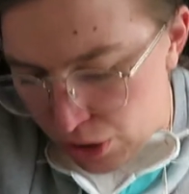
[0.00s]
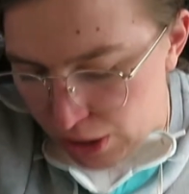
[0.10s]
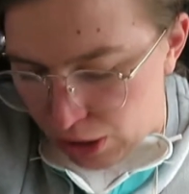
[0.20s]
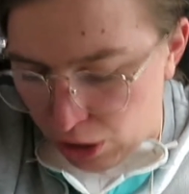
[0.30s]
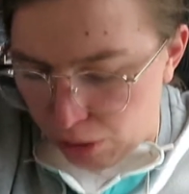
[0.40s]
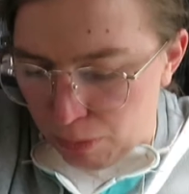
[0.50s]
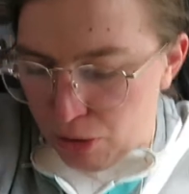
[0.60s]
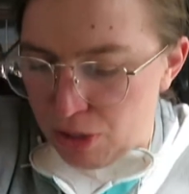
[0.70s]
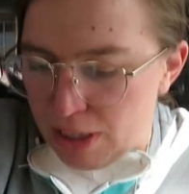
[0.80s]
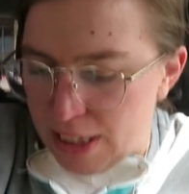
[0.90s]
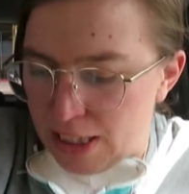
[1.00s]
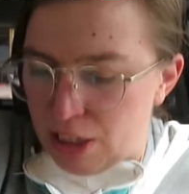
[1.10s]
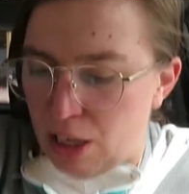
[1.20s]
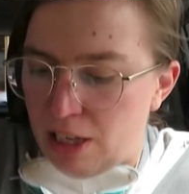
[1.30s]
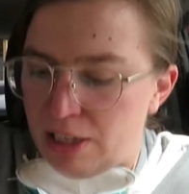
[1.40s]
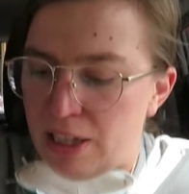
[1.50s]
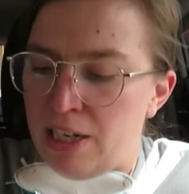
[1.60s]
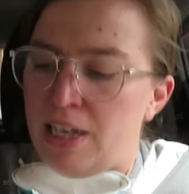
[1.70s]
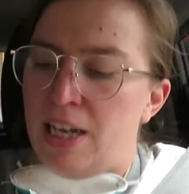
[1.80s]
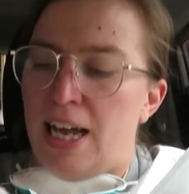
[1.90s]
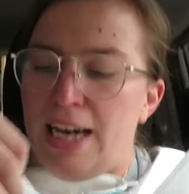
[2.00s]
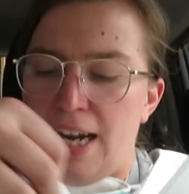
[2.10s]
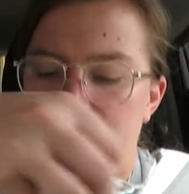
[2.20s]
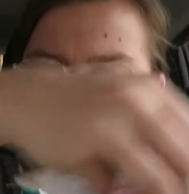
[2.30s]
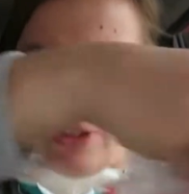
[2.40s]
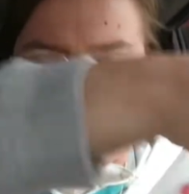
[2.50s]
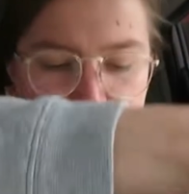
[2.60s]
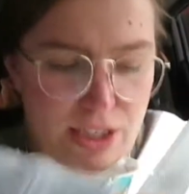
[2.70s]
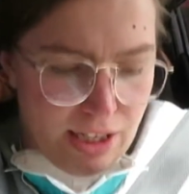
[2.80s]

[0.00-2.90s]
Gonna call most of this $1. I got those.